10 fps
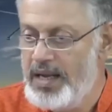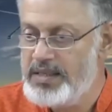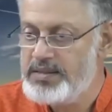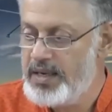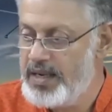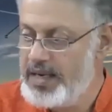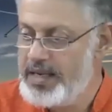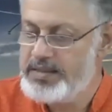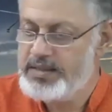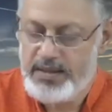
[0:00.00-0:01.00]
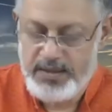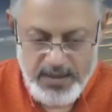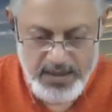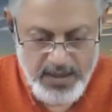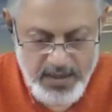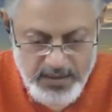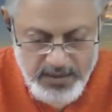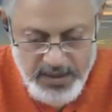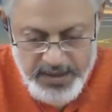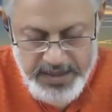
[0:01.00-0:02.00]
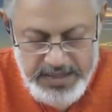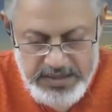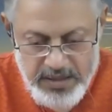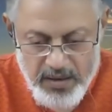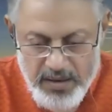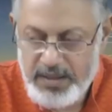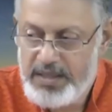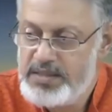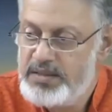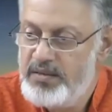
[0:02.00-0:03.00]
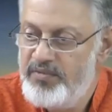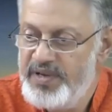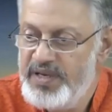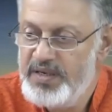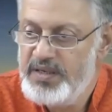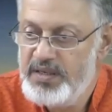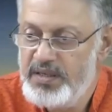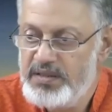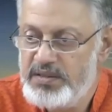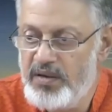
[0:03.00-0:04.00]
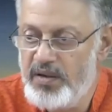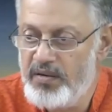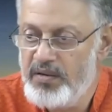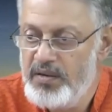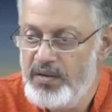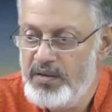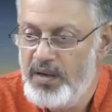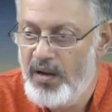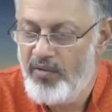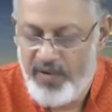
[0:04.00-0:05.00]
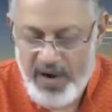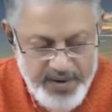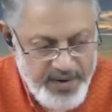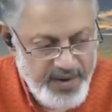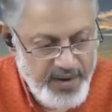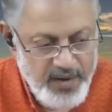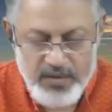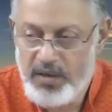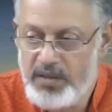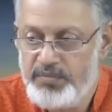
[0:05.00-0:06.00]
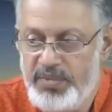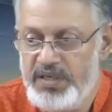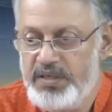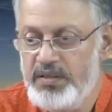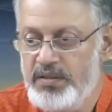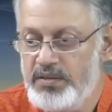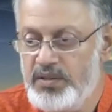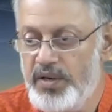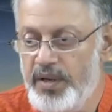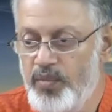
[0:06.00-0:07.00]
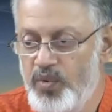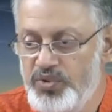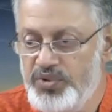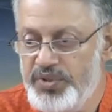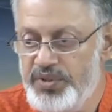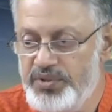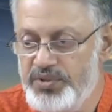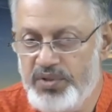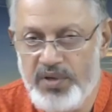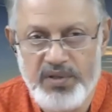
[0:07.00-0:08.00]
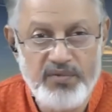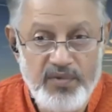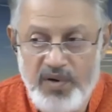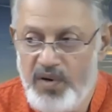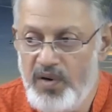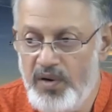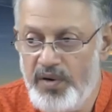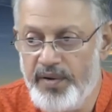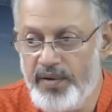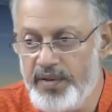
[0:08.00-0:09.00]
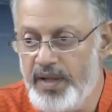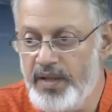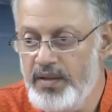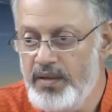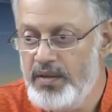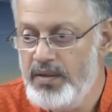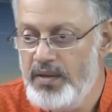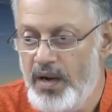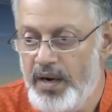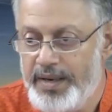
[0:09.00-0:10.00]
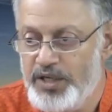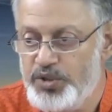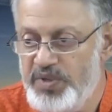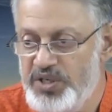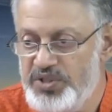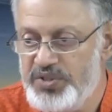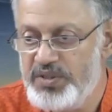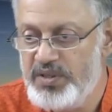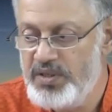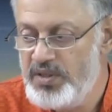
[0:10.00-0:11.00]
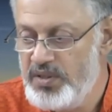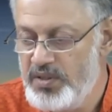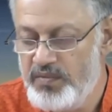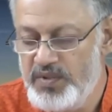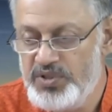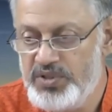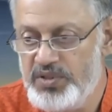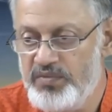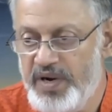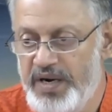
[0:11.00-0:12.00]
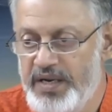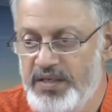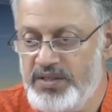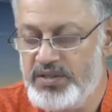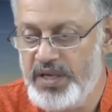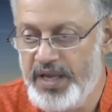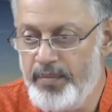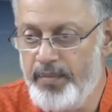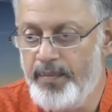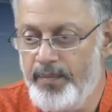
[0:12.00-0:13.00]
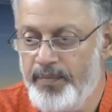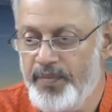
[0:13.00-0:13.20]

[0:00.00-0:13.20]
has realized that he is not this fears or frightening thought patterns or emotions or the world or the attachments which frightens him,